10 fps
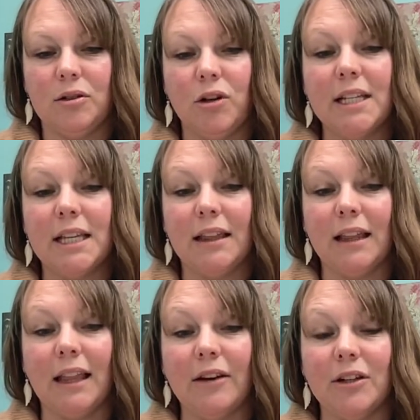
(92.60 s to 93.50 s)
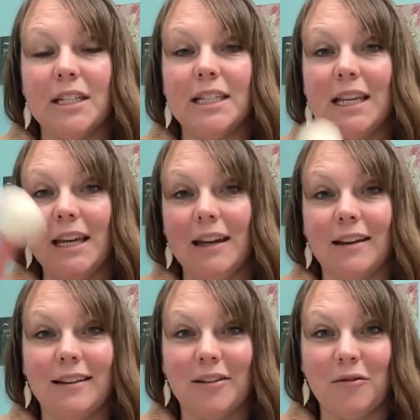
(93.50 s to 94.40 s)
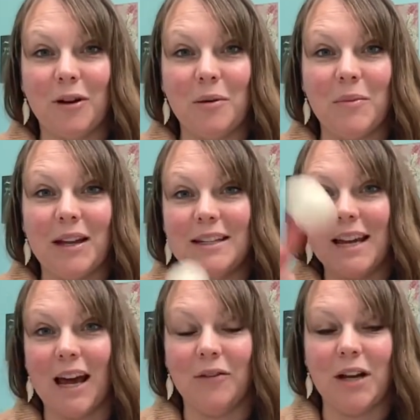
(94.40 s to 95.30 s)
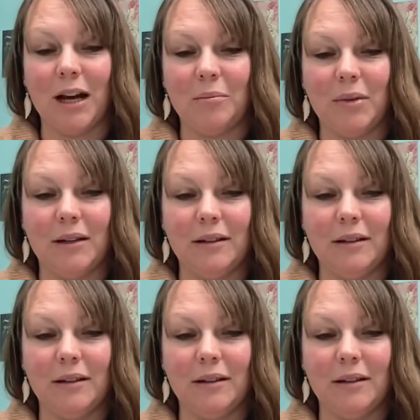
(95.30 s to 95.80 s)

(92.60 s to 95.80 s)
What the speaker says: tracing the letter C from down up.